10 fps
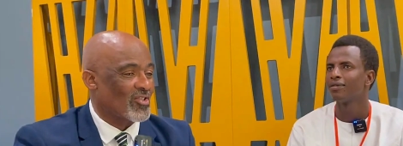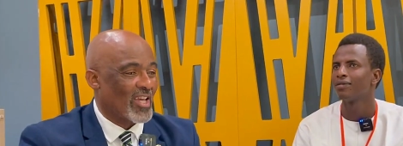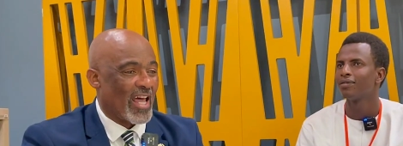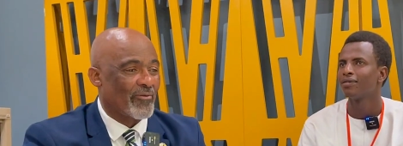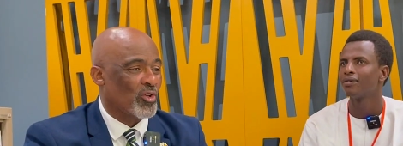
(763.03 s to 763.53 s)

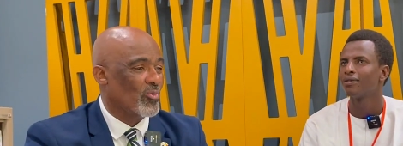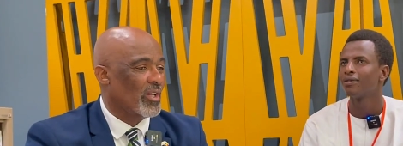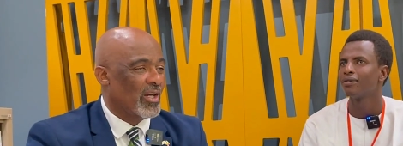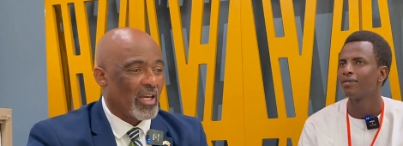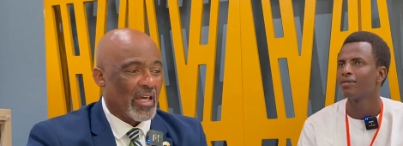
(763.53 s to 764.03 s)
Speaker 1: inside of you,
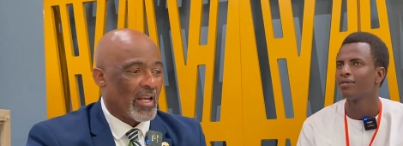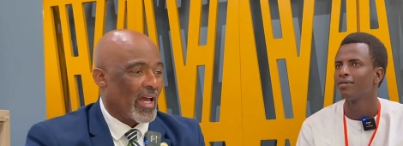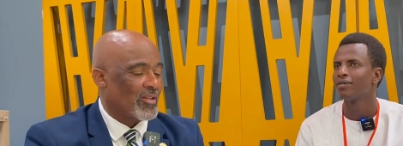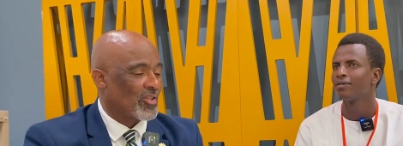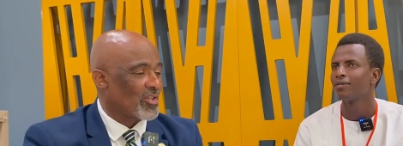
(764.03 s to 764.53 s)
and
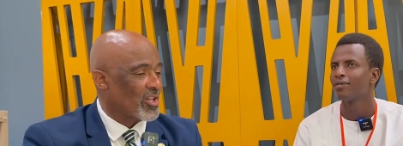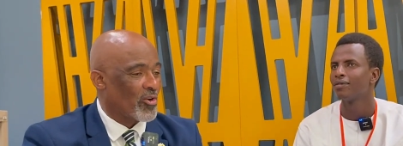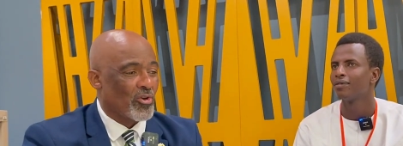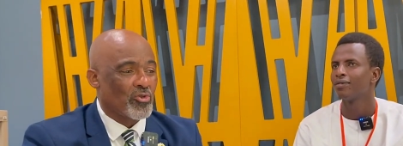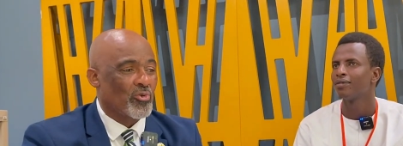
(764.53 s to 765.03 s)
I just
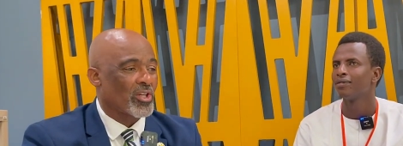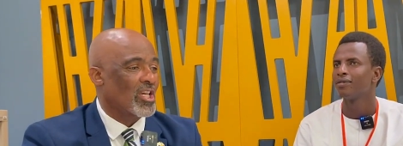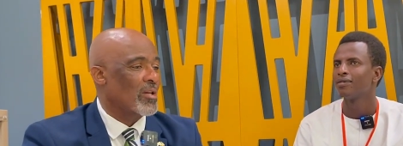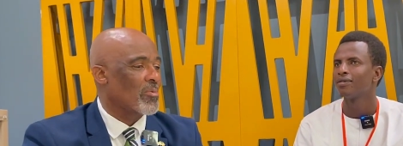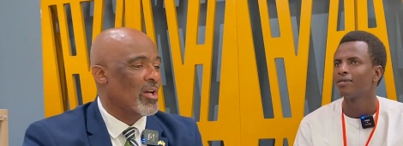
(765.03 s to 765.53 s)
encourage you to
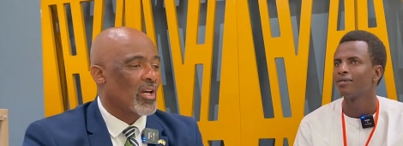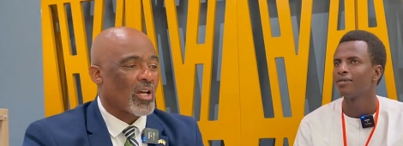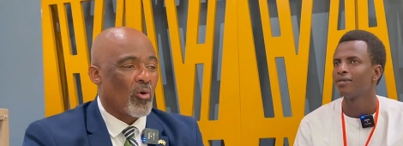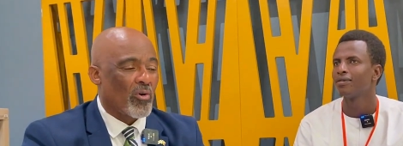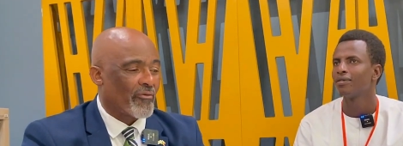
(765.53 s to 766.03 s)
keep
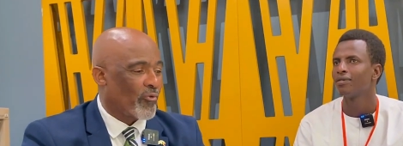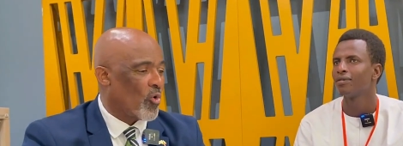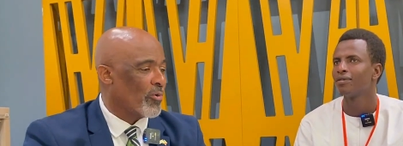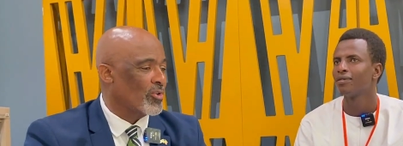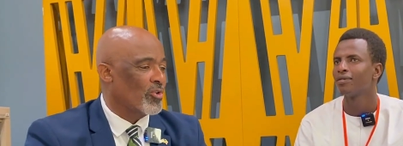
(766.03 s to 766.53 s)
going
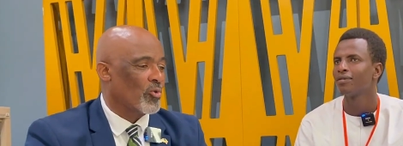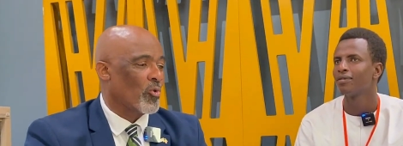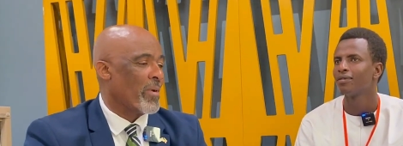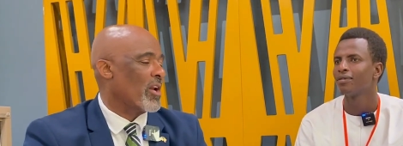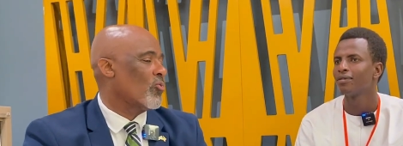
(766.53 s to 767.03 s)
forward. You know, no
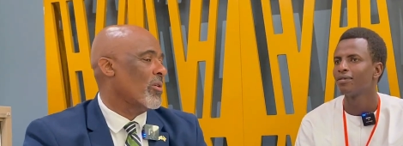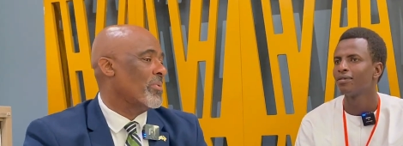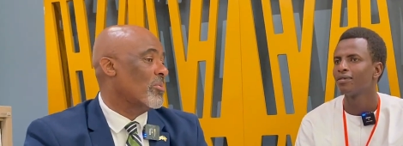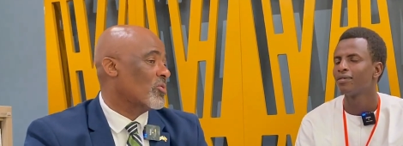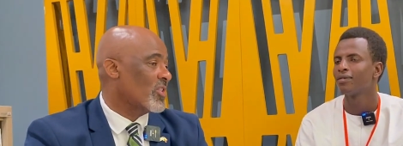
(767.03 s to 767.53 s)
matter what
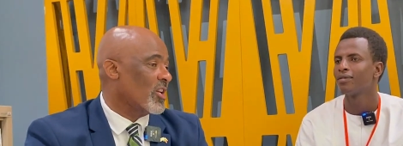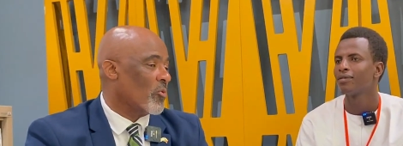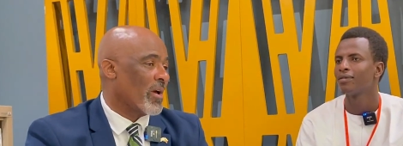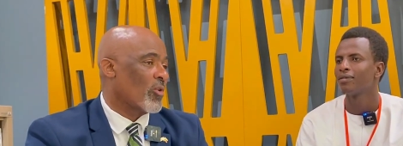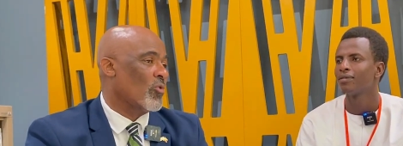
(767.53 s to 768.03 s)
people say, no
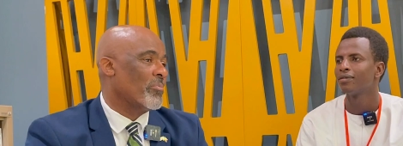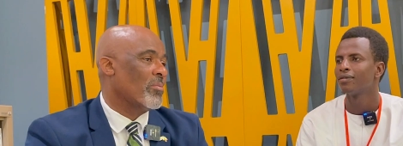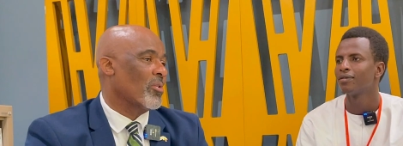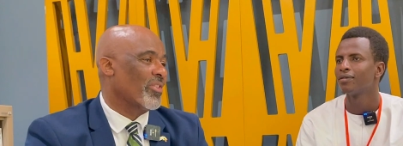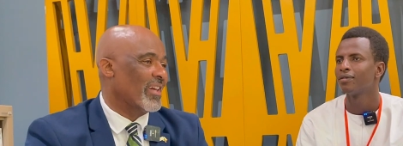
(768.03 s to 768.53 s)
matter what
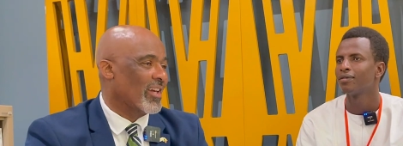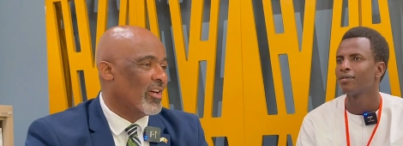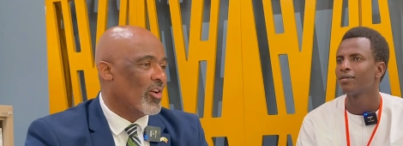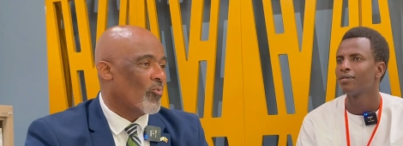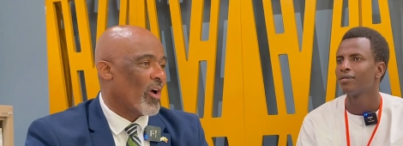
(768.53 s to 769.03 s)
people think,
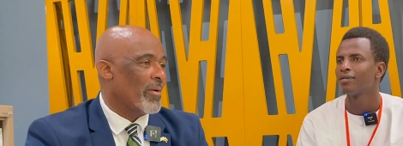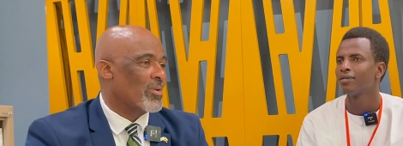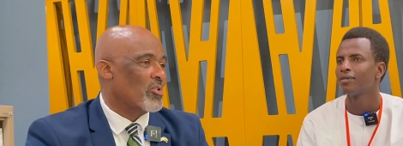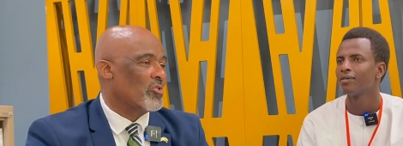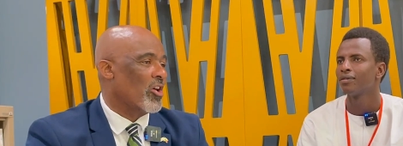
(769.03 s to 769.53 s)
right?
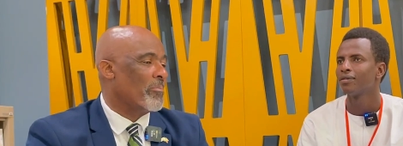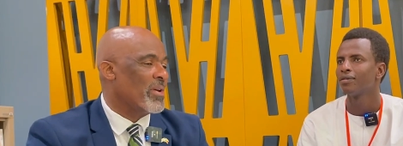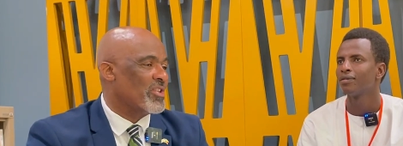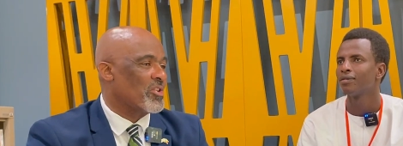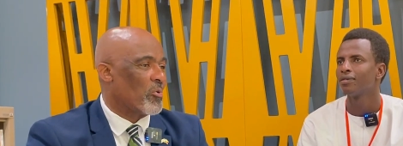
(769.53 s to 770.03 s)
Because their
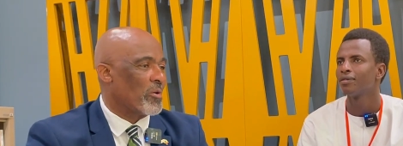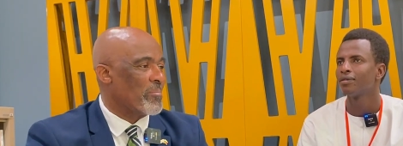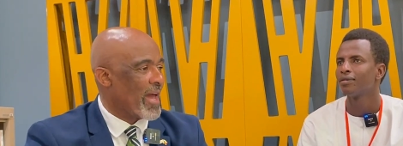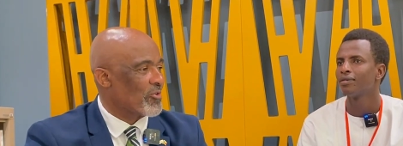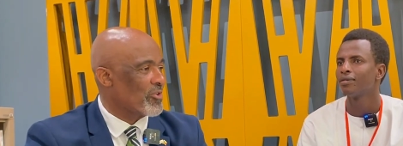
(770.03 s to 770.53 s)
opinion only
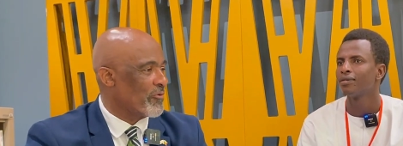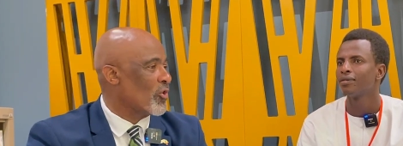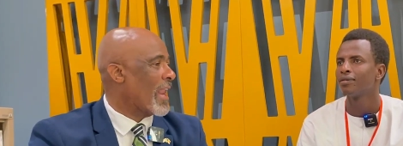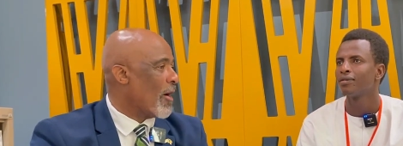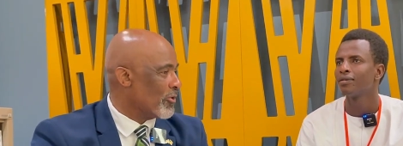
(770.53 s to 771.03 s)
matters if you
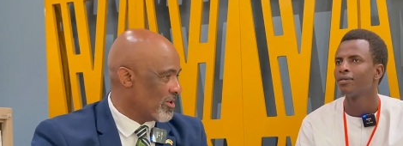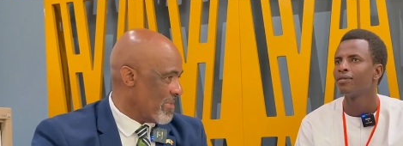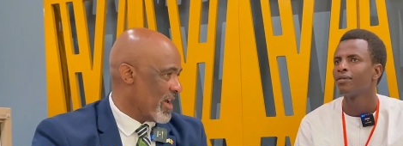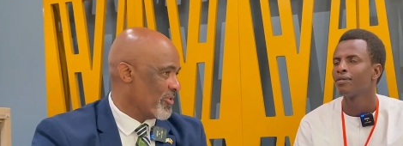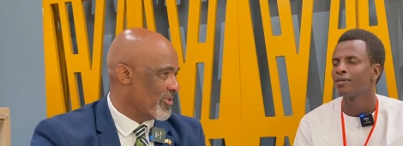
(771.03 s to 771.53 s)
allow it to
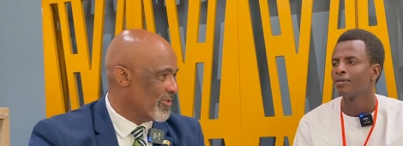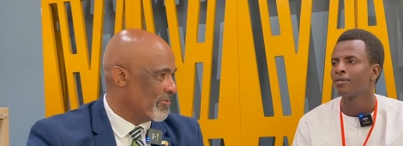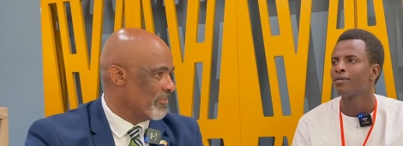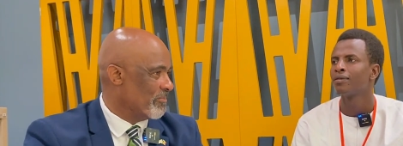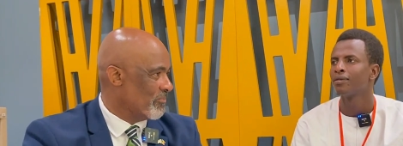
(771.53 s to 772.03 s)
matter. Mm
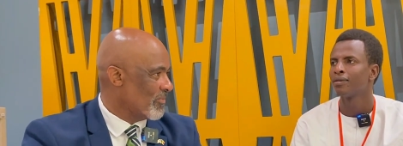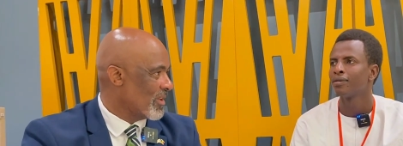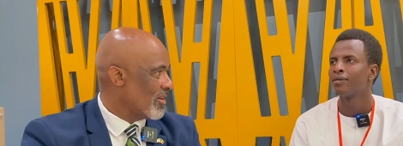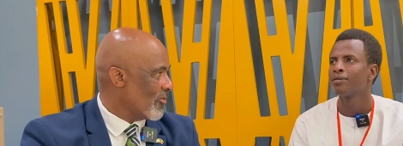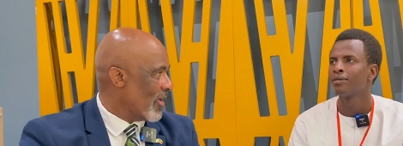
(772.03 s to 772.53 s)
-hmm. Right.
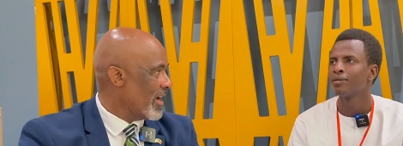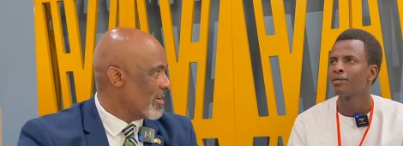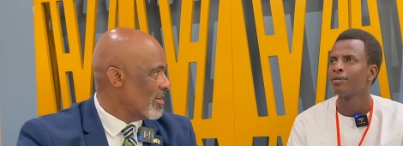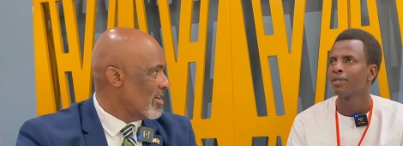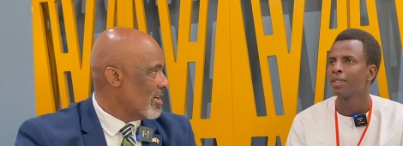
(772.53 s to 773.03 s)
Right.
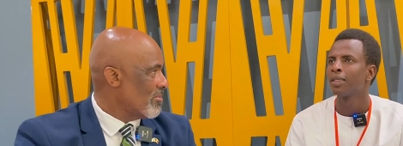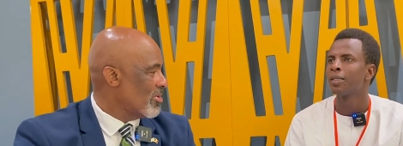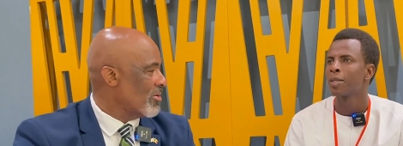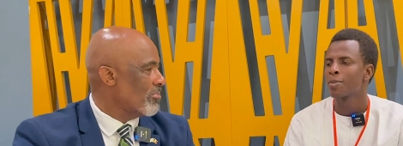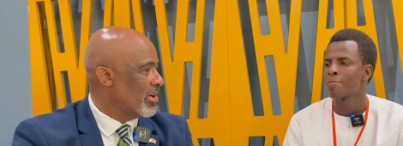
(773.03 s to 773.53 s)

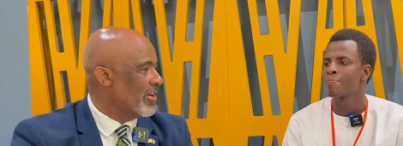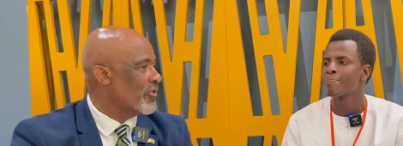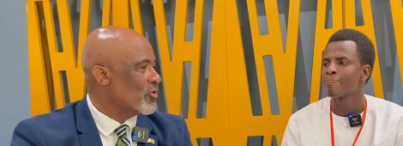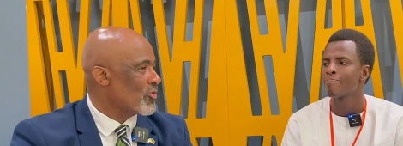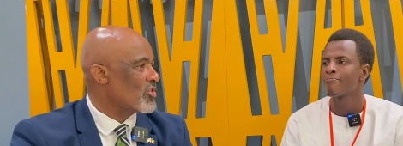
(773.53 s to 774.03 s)
But belief
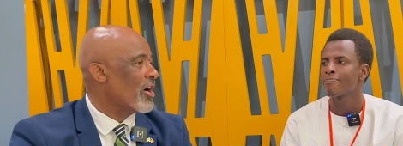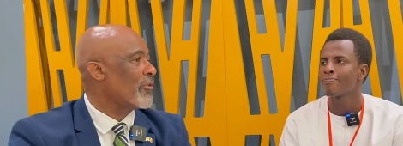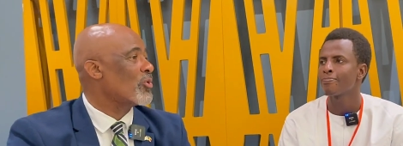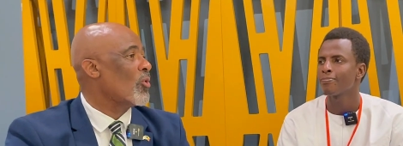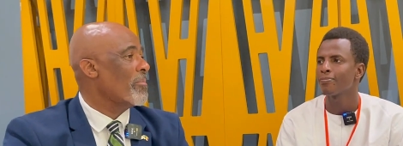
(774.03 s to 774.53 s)
in yourself
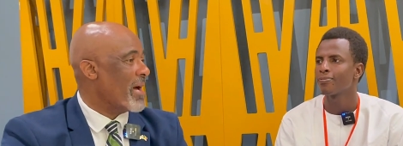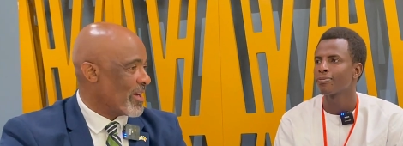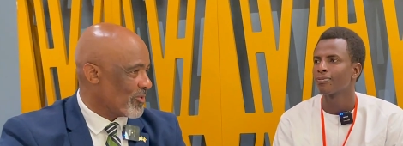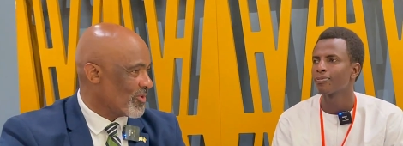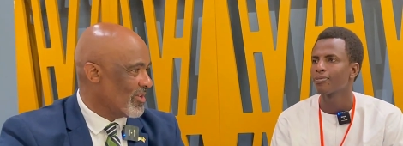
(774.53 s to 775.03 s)
is what
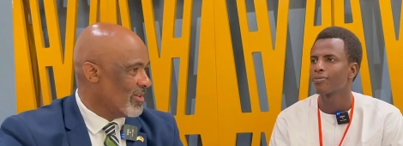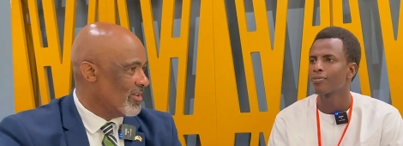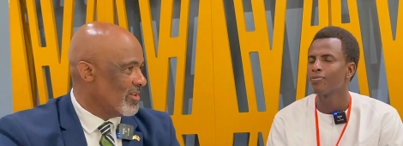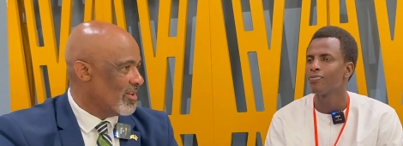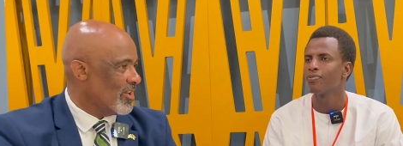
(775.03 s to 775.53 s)
matters.
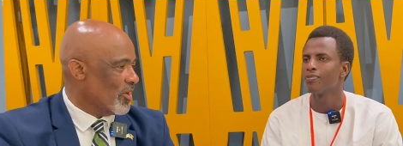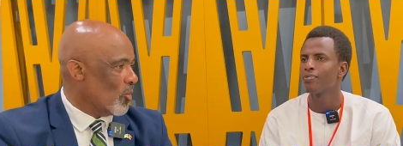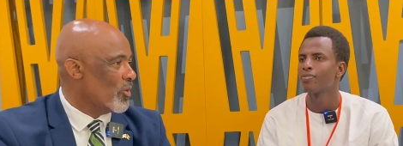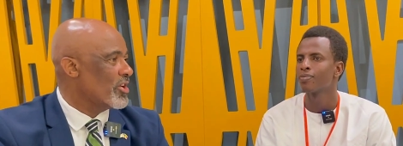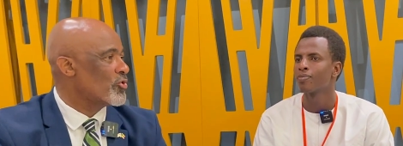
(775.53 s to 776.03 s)

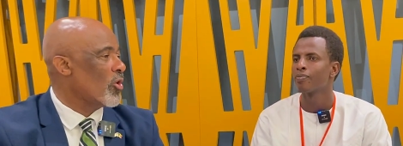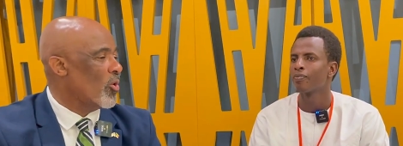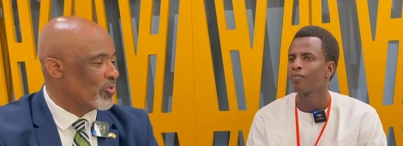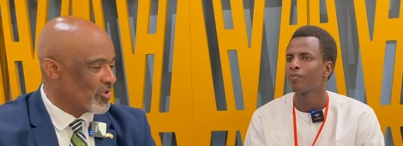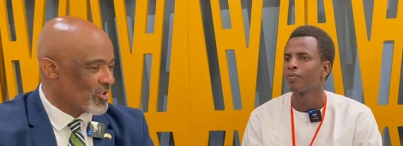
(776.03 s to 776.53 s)
Knowing that you're
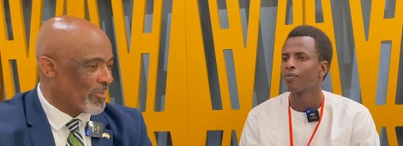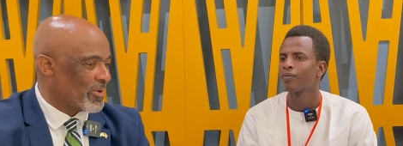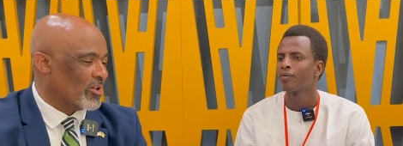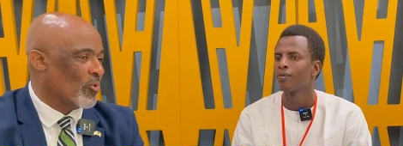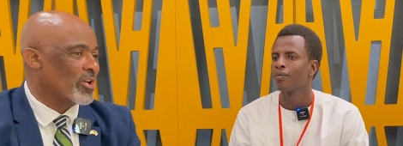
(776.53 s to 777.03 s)
on to
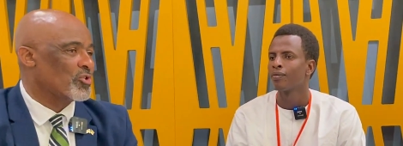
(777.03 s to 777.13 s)
something, knowing